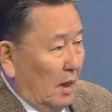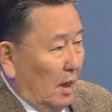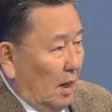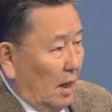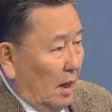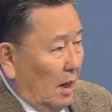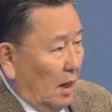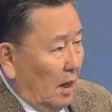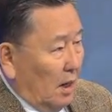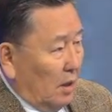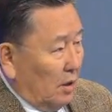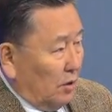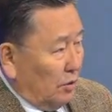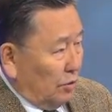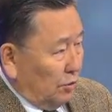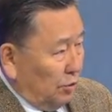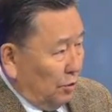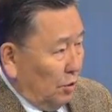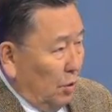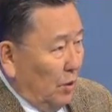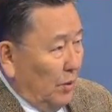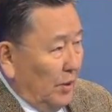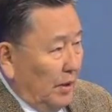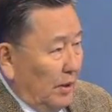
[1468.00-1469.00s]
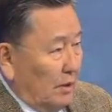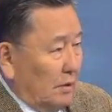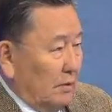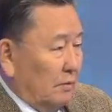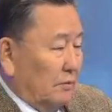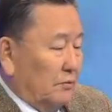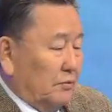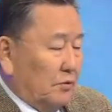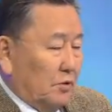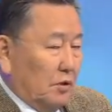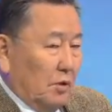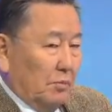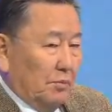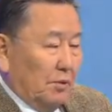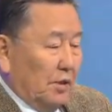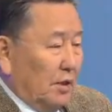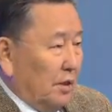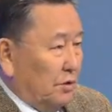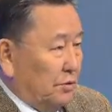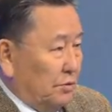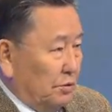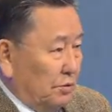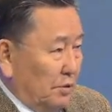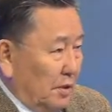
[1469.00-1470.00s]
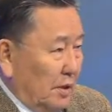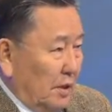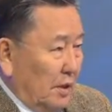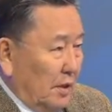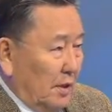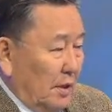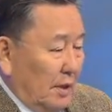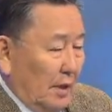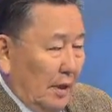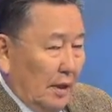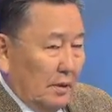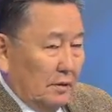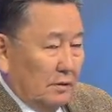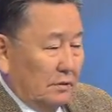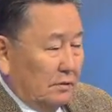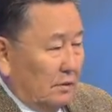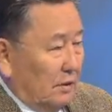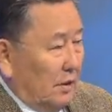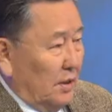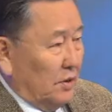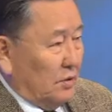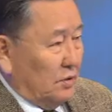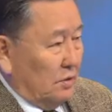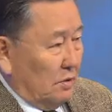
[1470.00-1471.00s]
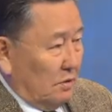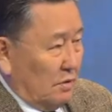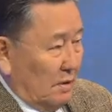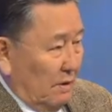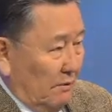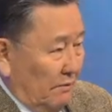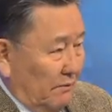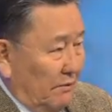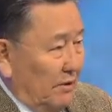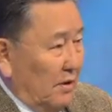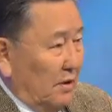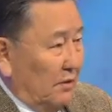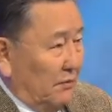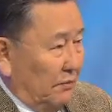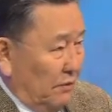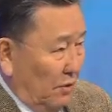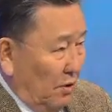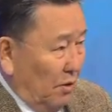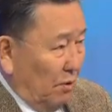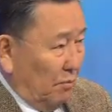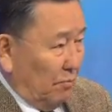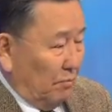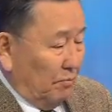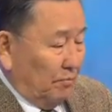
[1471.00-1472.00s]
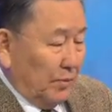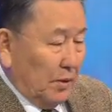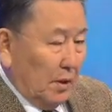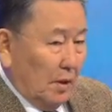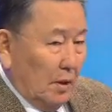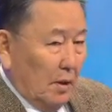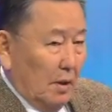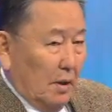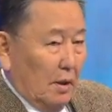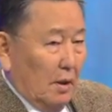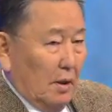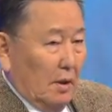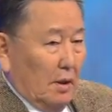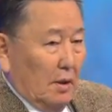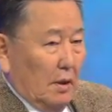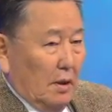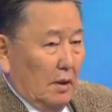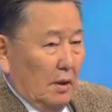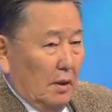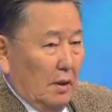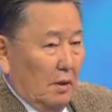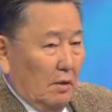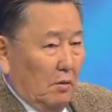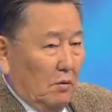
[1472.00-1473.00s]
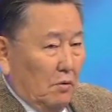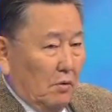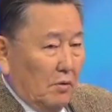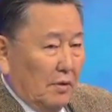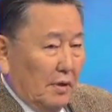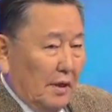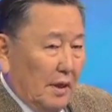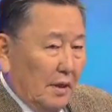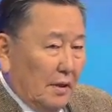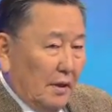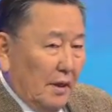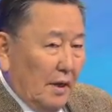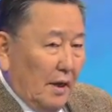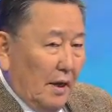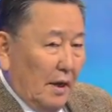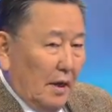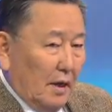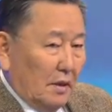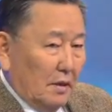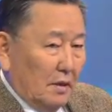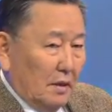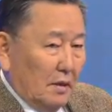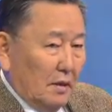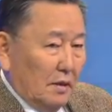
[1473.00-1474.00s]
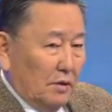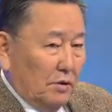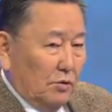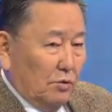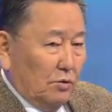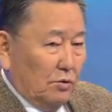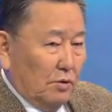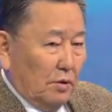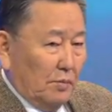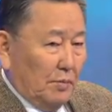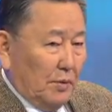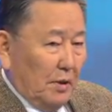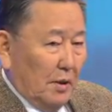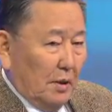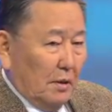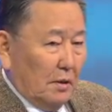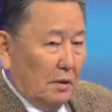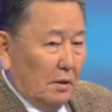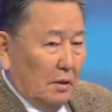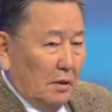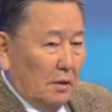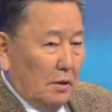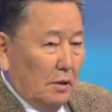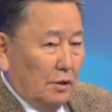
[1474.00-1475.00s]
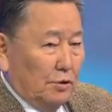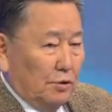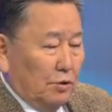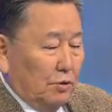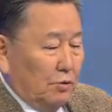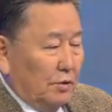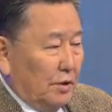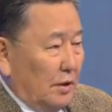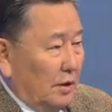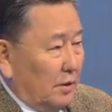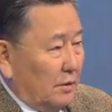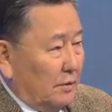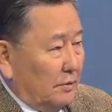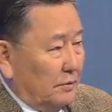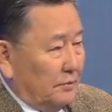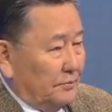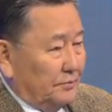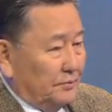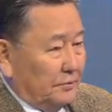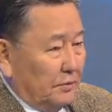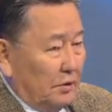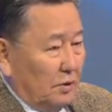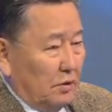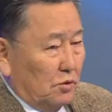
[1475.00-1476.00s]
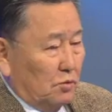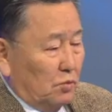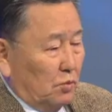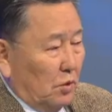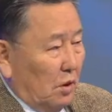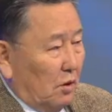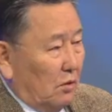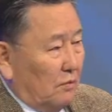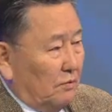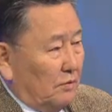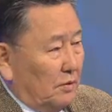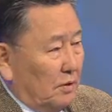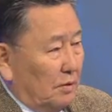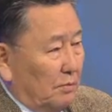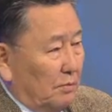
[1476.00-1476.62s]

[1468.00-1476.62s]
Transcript: are growing from year to year, and the relations are very firm. On the other hand, the European Union is one of